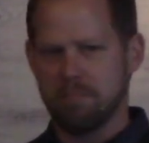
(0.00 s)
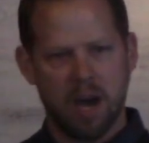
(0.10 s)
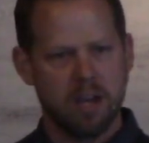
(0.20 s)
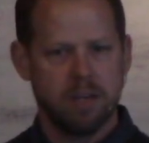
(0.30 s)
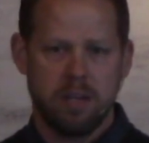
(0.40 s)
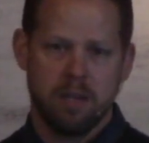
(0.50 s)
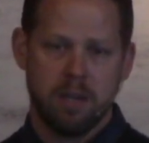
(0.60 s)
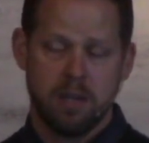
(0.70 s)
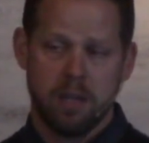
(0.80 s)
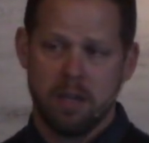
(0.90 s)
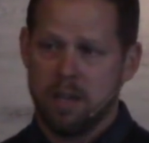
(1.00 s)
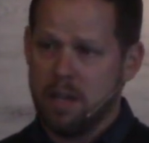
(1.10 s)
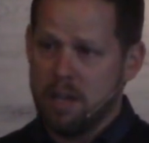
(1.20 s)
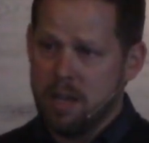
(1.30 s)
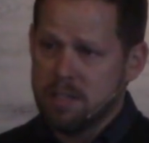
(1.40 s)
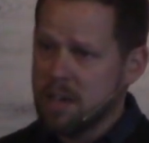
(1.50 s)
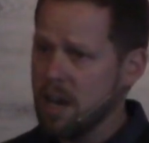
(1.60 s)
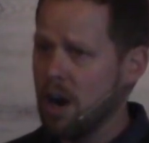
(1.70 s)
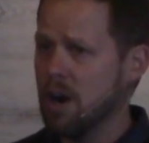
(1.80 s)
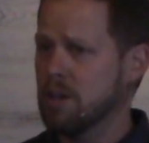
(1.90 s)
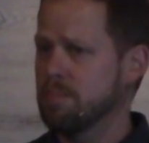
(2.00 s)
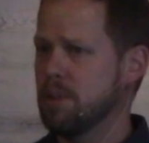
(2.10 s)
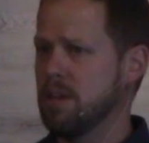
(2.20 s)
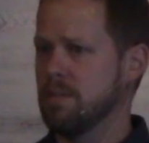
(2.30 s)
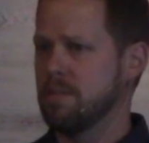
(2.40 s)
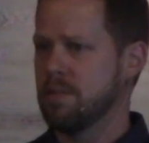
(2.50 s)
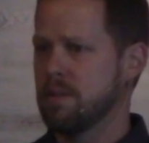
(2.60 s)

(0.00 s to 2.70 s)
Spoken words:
mind, it's kind of hard to believe.